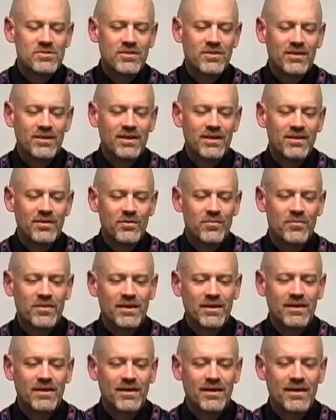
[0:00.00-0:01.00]
sure he would
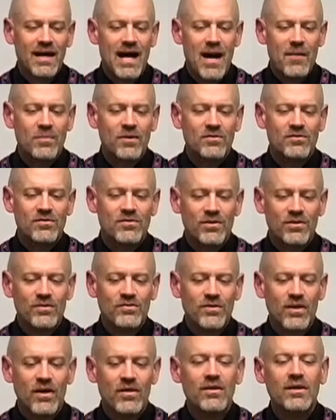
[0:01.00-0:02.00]
be uh, happy to do
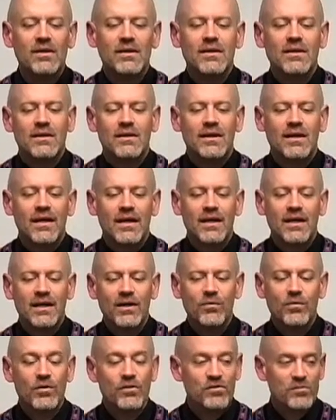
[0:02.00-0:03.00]
so. Uh,
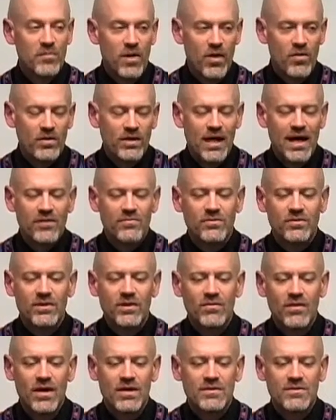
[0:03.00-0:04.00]
it will smoke after
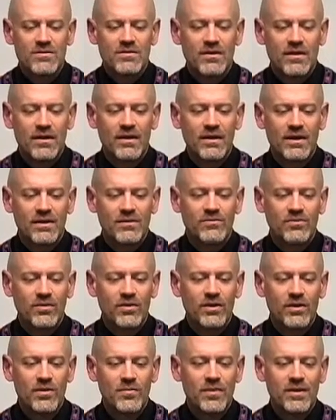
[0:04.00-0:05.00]
he writes it
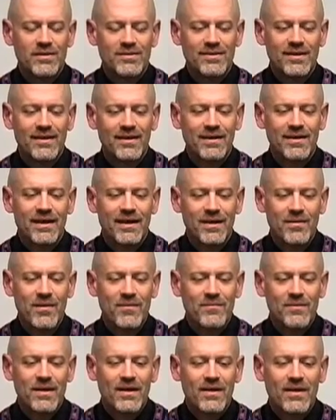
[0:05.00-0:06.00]
for you, but anyway.